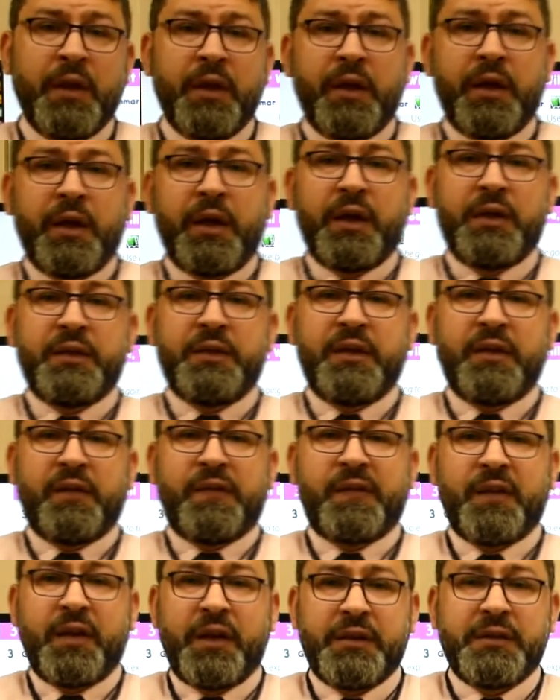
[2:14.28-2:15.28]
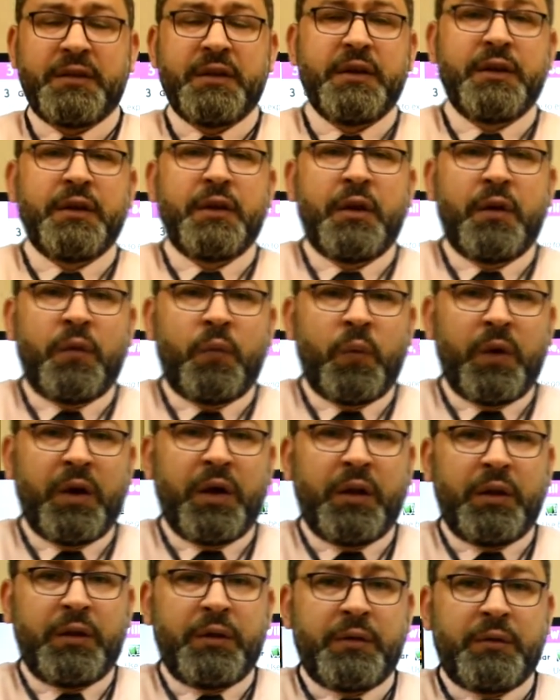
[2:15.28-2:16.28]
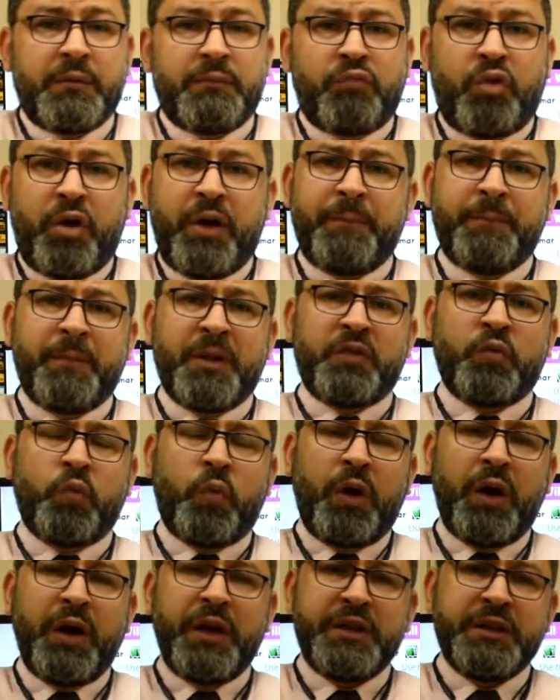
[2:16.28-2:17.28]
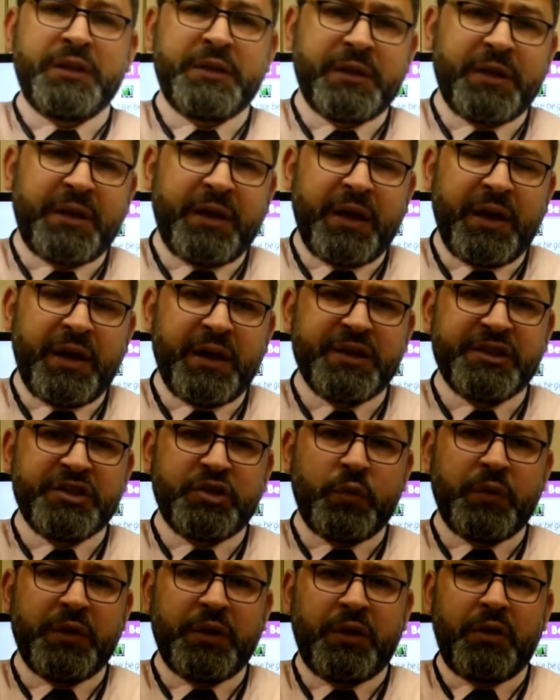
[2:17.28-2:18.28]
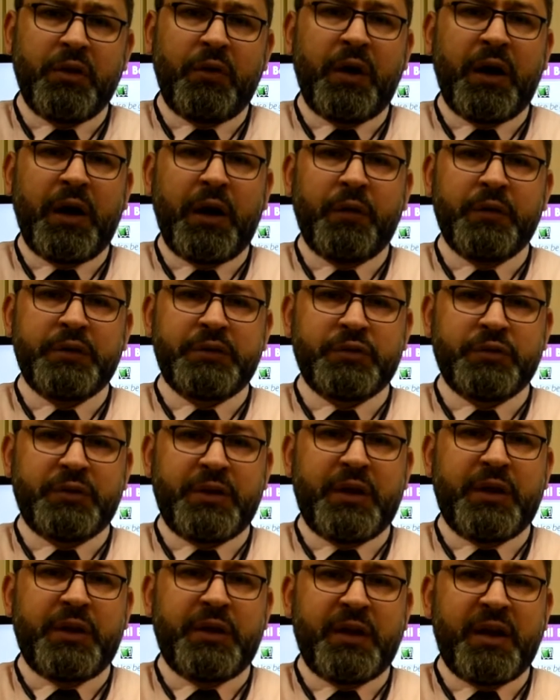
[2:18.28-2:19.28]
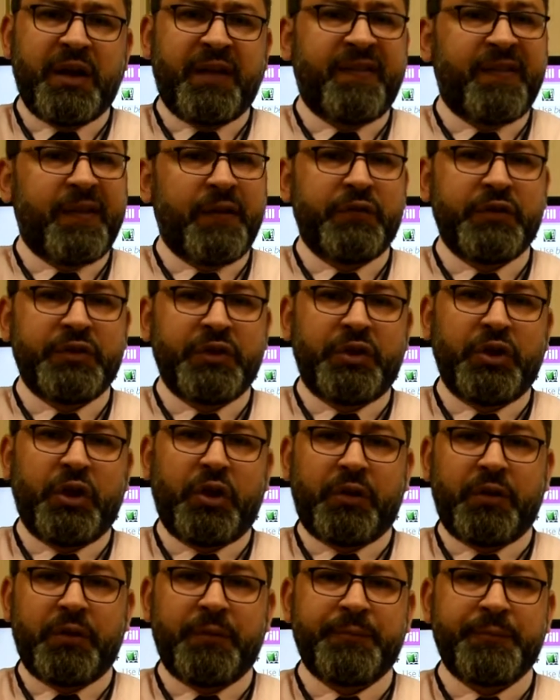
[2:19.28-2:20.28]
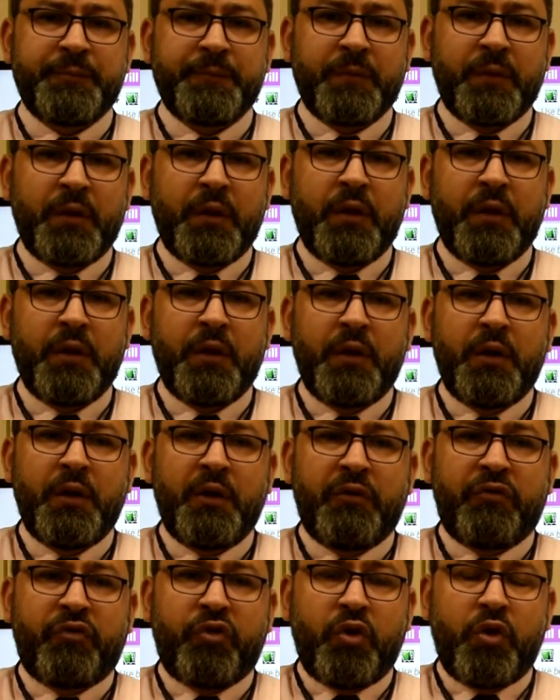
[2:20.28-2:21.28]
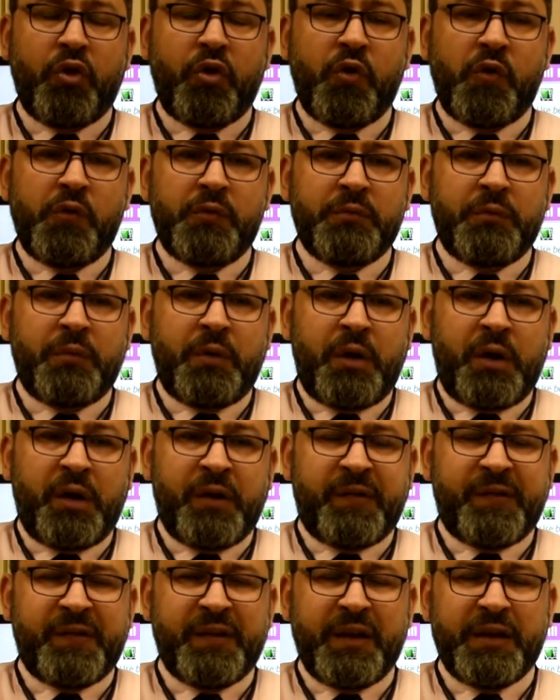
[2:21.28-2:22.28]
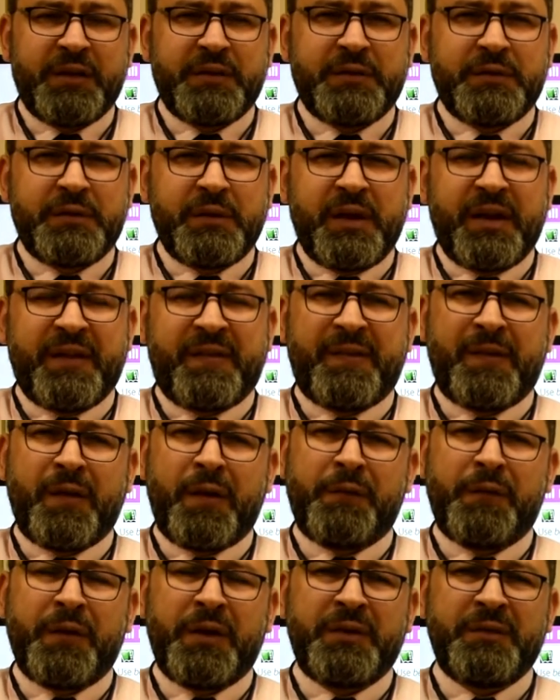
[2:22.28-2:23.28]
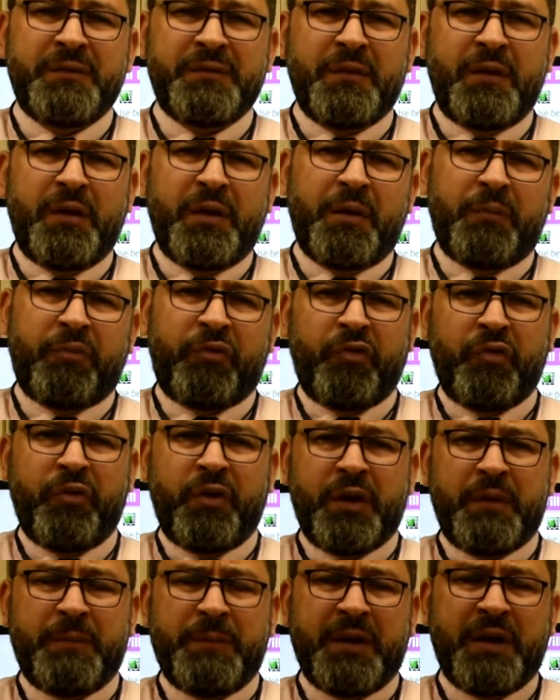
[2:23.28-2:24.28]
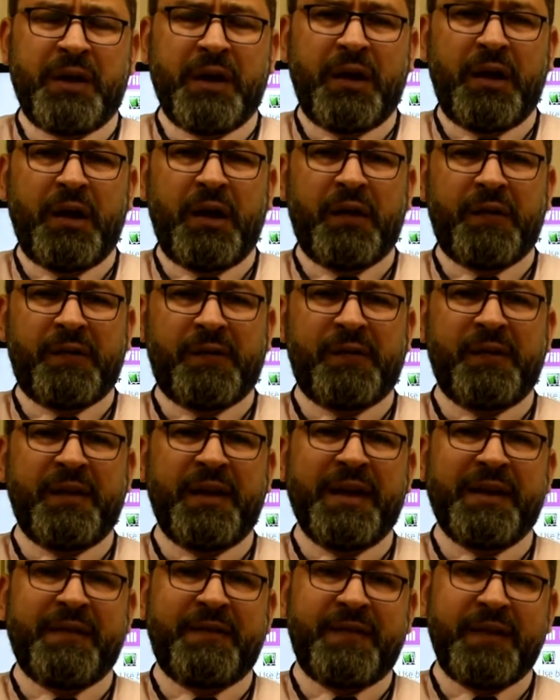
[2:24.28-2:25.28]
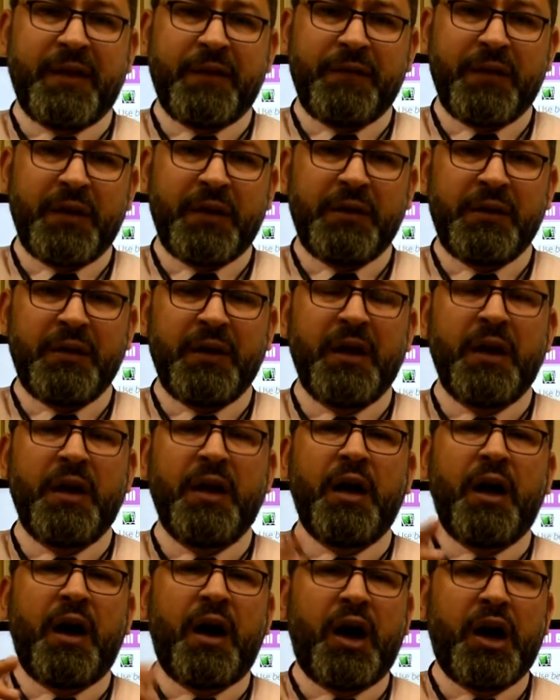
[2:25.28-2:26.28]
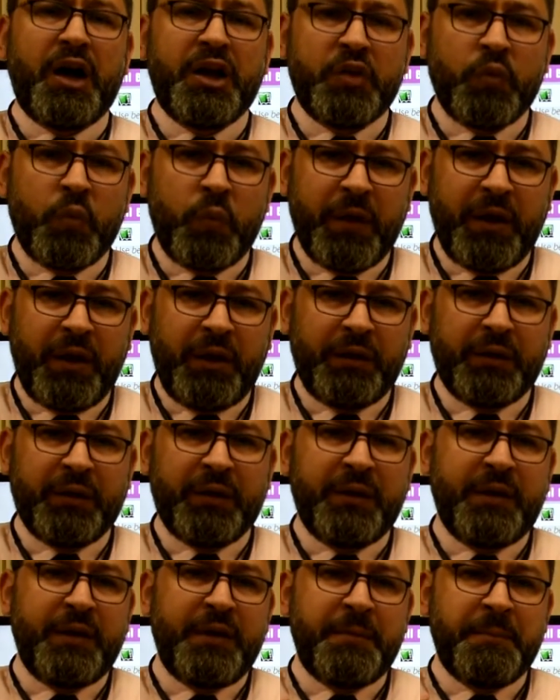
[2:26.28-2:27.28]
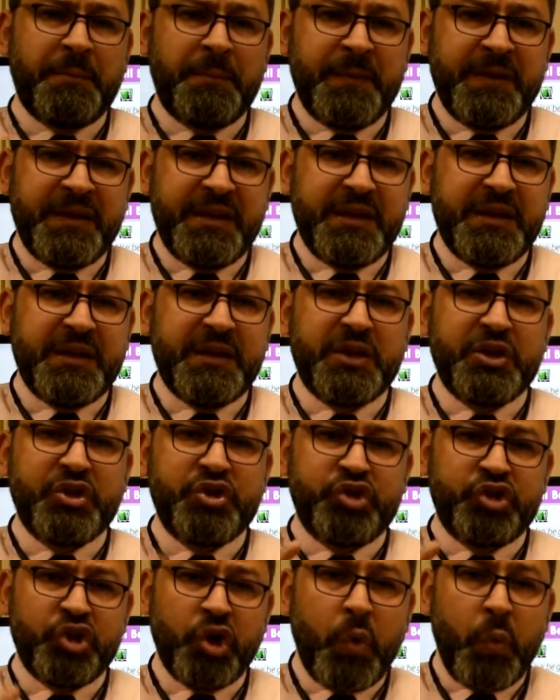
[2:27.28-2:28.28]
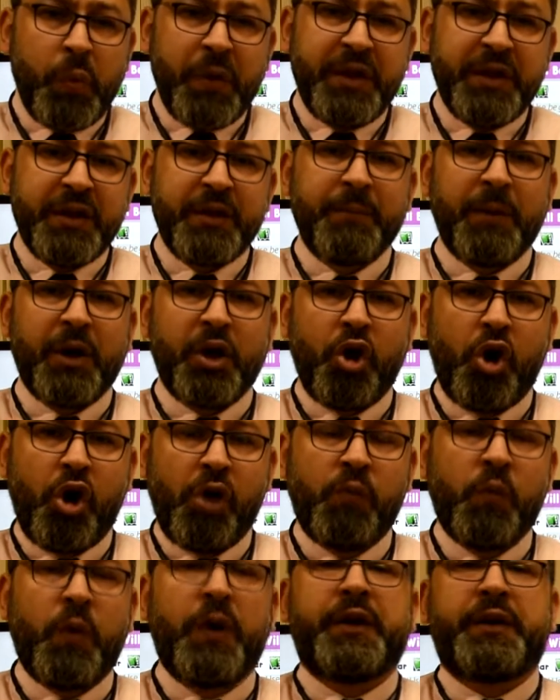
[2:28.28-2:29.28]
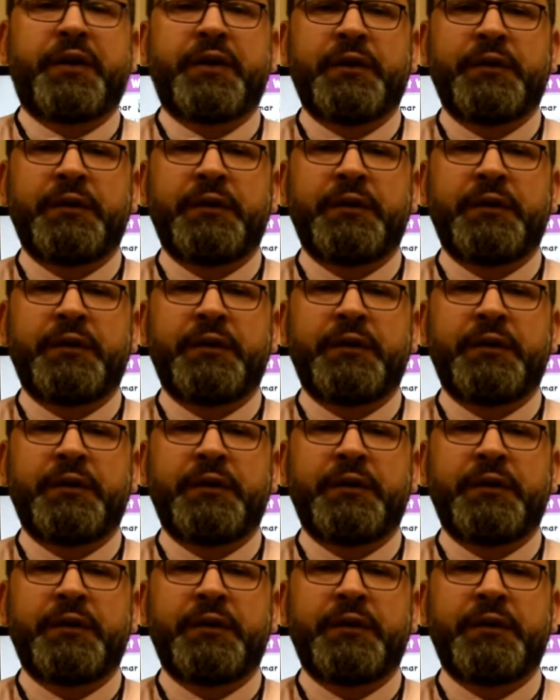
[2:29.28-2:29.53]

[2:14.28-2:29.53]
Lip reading: And he said, well, Mohammed, why can't we go out today at 7 o'clock? So I said at 7, I'm sorry, because at 7 I will be doing my homework.